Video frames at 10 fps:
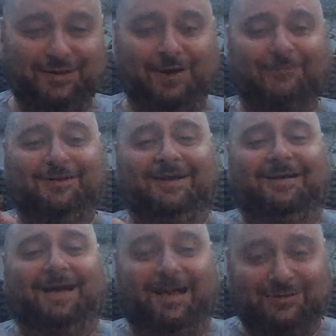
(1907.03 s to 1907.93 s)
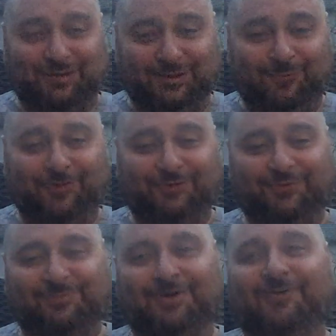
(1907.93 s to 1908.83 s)
out that I actually want to
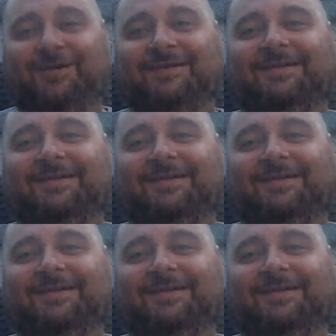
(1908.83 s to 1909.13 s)
smoke.